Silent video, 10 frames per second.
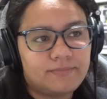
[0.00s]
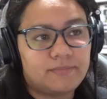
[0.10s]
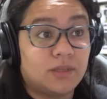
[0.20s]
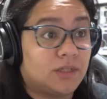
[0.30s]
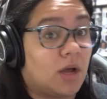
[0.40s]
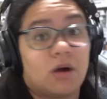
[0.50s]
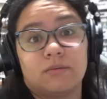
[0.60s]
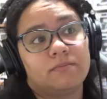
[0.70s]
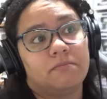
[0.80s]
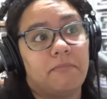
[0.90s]
So,
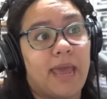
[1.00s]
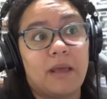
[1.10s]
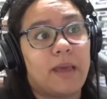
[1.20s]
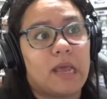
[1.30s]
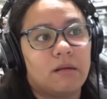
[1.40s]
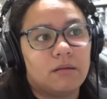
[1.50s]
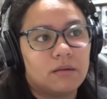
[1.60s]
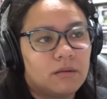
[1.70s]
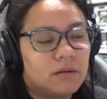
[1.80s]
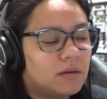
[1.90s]
maybe.
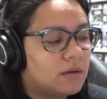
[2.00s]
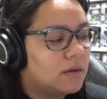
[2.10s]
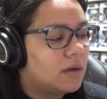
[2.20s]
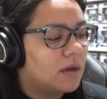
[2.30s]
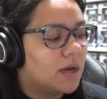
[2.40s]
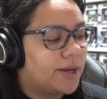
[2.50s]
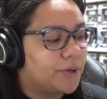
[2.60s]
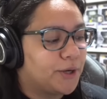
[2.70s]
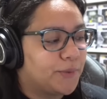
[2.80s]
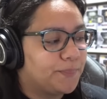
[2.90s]
I don't
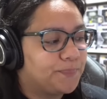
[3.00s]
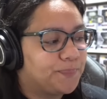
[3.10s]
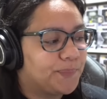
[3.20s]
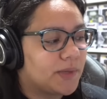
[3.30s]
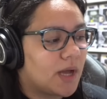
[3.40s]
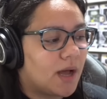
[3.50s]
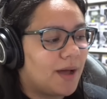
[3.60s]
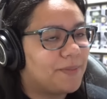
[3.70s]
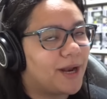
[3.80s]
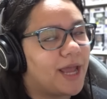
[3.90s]
know. Uh,
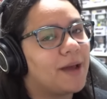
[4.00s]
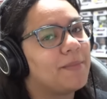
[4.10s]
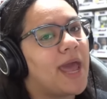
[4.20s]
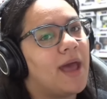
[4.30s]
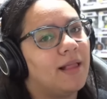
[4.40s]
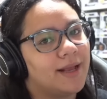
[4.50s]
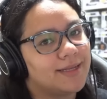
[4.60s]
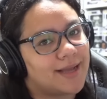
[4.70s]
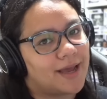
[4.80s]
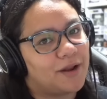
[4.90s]
but I am hell
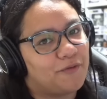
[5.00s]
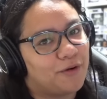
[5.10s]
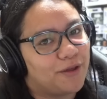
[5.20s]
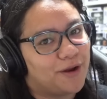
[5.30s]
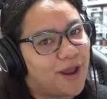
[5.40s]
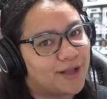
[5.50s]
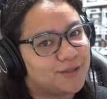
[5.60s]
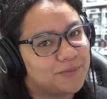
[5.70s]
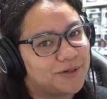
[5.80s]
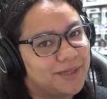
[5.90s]
excited for the next
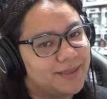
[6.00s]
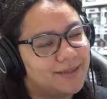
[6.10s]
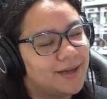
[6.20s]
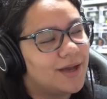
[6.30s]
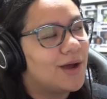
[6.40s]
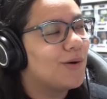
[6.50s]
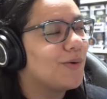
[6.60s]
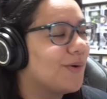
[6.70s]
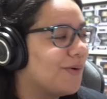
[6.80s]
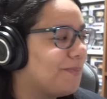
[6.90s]
one.
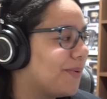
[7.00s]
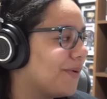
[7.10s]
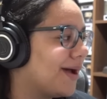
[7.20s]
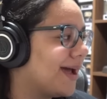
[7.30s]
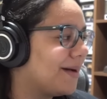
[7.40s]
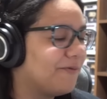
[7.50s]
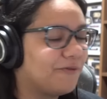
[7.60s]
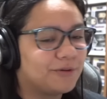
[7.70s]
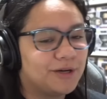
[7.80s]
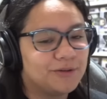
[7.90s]
Oh boy, I'm
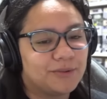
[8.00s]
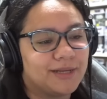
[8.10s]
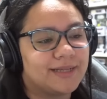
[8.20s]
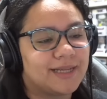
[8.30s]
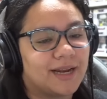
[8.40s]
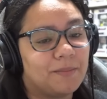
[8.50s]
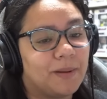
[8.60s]
really, really excited.